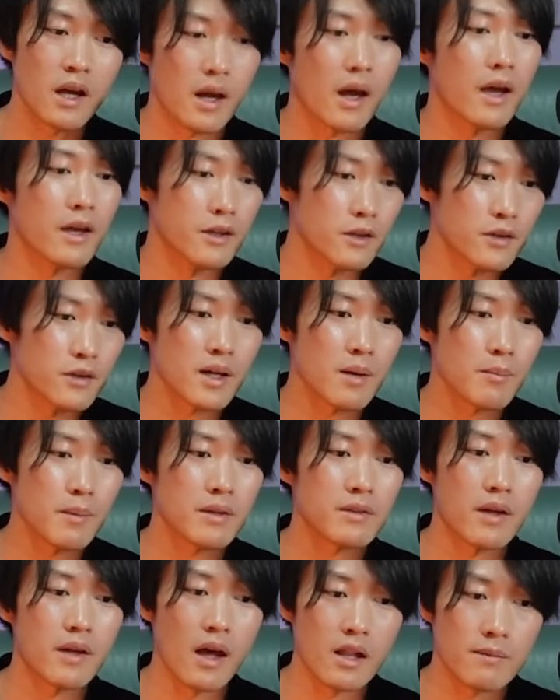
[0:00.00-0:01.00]
you can bet
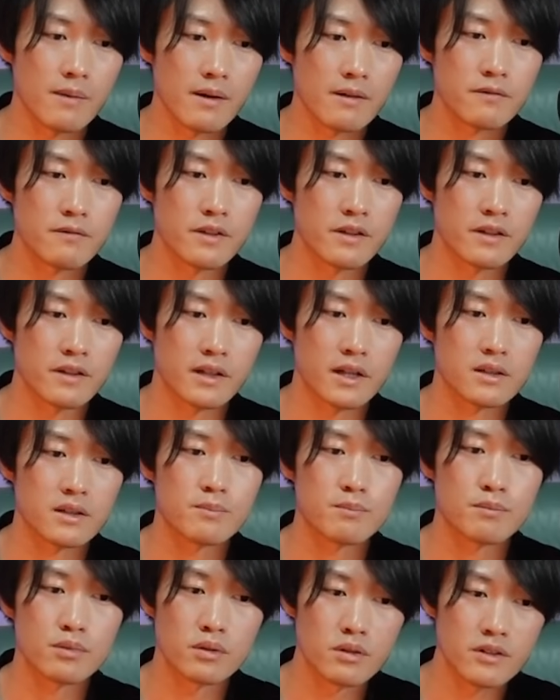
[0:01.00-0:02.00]
Elbaf will get
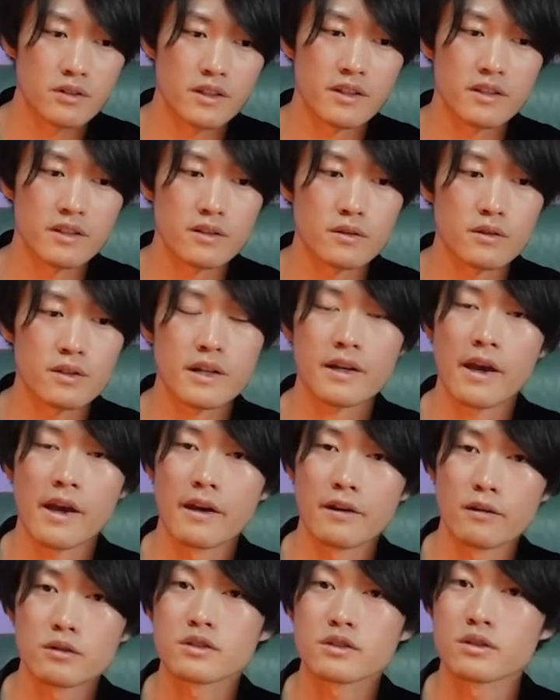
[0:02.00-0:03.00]
pulled into the
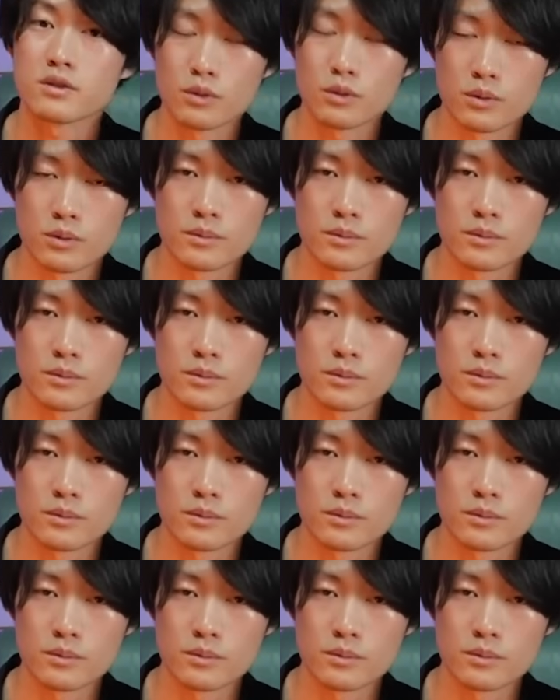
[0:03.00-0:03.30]
chaos too.